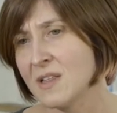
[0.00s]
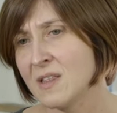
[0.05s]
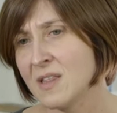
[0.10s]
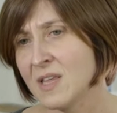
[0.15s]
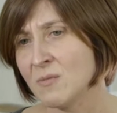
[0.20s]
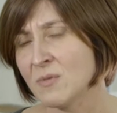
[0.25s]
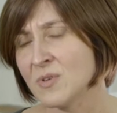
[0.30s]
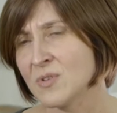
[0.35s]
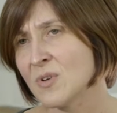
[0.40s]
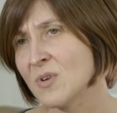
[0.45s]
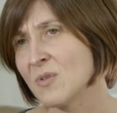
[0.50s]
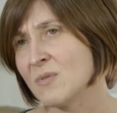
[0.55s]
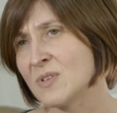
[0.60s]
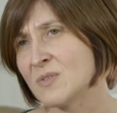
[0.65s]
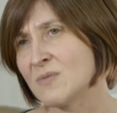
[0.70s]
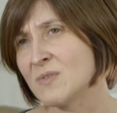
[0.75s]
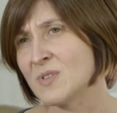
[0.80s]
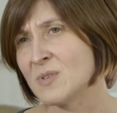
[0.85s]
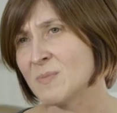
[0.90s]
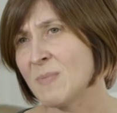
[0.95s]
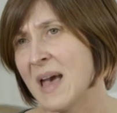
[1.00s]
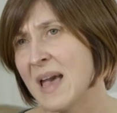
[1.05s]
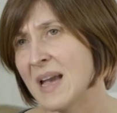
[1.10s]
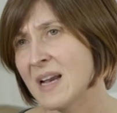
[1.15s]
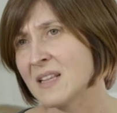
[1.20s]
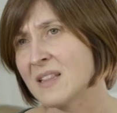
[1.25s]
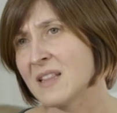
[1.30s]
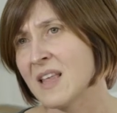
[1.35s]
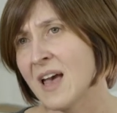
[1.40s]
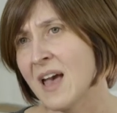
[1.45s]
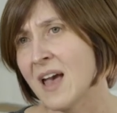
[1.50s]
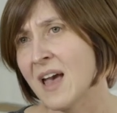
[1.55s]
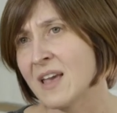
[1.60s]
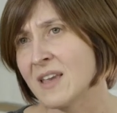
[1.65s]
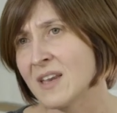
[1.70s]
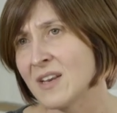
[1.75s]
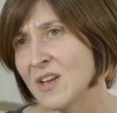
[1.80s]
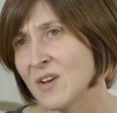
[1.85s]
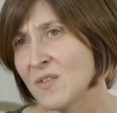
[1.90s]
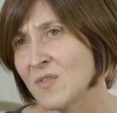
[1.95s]
there was always respect there,
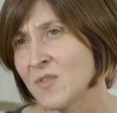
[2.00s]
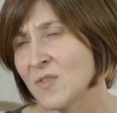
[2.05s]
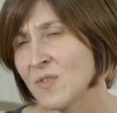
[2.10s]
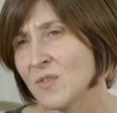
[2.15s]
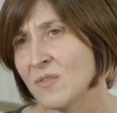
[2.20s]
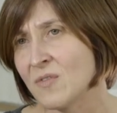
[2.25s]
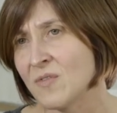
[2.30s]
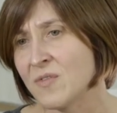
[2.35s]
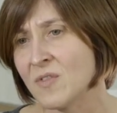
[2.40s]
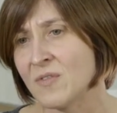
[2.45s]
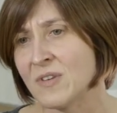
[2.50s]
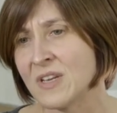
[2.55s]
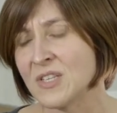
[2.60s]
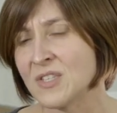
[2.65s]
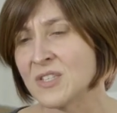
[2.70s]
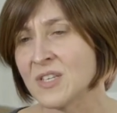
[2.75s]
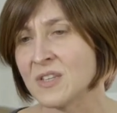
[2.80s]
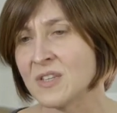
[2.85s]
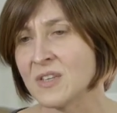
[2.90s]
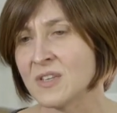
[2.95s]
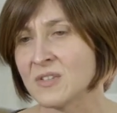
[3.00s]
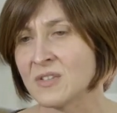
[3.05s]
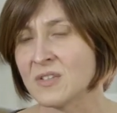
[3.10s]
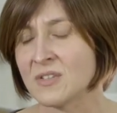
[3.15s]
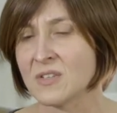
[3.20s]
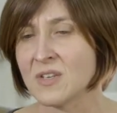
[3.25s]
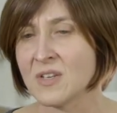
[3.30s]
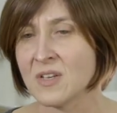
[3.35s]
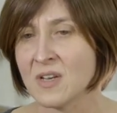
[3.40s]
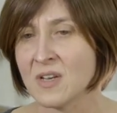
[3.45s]
you know, for each other's